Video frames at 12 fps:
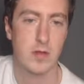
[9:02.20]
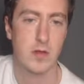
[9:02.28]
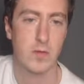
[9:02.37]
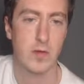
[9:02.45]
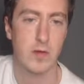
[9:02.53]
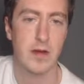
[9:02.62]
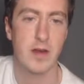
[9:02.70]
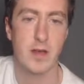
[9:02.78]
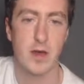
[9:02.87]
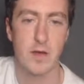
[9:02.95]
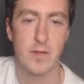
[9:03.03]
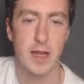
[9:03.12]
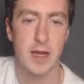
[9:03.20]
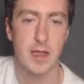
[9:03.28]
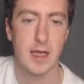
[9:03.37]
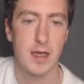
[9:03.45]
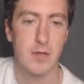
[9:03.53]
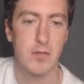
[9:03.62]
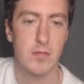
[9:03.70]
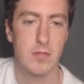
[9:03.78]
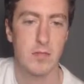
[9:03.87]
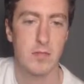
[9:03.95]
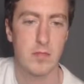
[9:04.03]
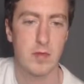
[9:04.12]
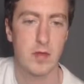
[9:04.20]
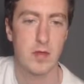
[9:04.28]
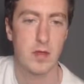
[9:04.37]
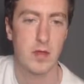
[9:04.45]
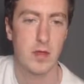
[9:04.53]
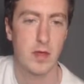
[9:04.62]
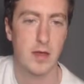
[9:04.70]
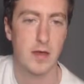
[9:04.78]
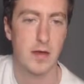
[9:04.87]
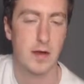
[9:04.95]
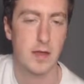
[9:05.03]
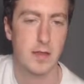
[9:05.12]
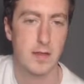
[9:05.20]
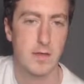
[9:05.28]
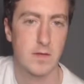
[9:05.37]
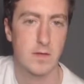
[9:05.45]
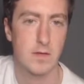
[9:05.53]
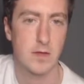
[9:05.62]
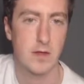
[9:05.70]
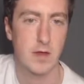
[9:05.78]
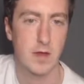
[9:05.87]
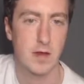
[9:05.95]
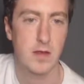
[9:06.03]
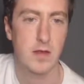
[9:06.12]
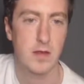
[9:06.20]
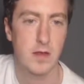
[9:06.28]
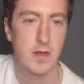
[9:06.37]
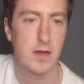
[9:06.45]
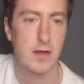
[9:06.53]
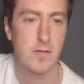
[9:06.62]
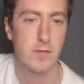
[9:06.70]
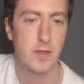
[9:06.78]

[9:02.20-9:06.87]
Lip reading: we're in a kind of an end game. I kind of like this. I could live with